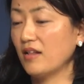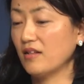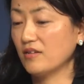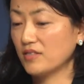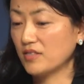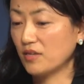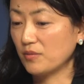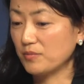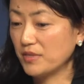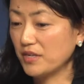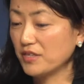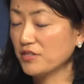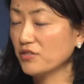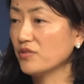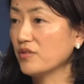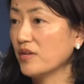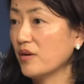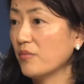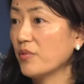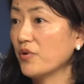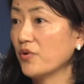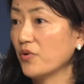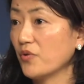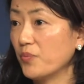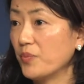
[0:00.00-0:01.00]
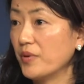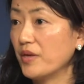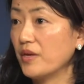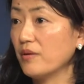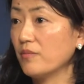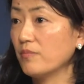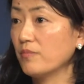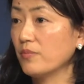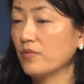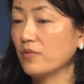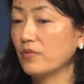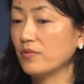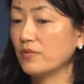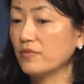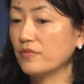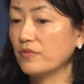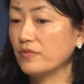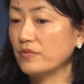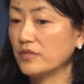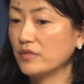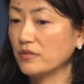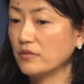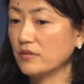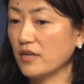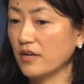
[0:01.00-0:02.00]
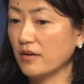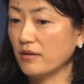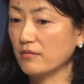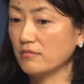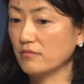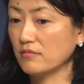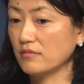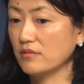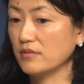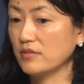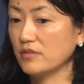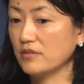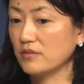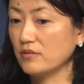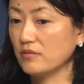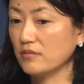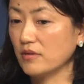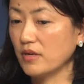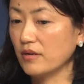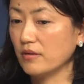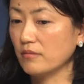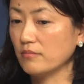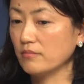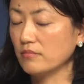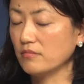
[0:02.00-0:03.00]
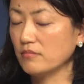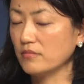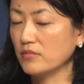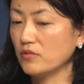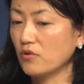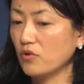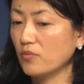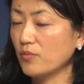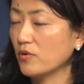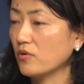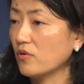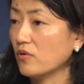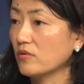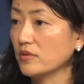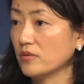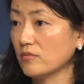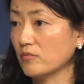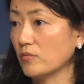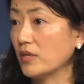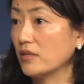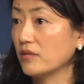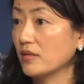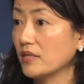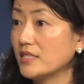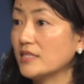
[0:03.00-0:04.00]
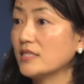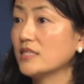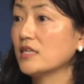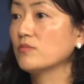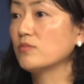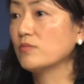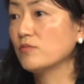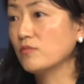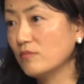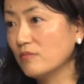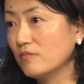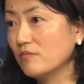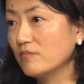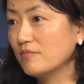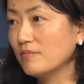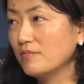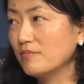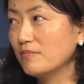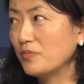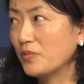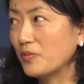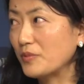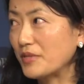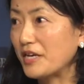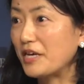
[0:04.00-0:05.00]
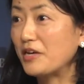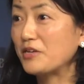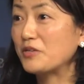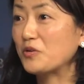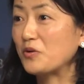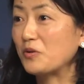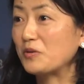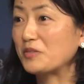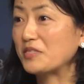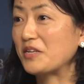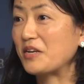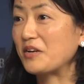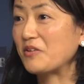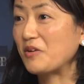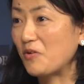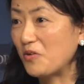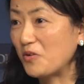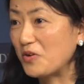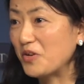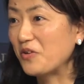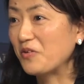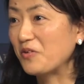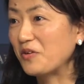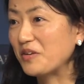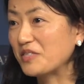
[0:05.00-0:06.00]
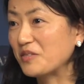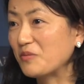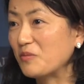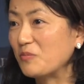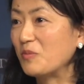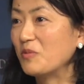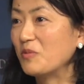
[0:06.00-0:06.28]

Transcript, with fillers: substantial number of people um, um normal consumption. well, the, potatoes and onion is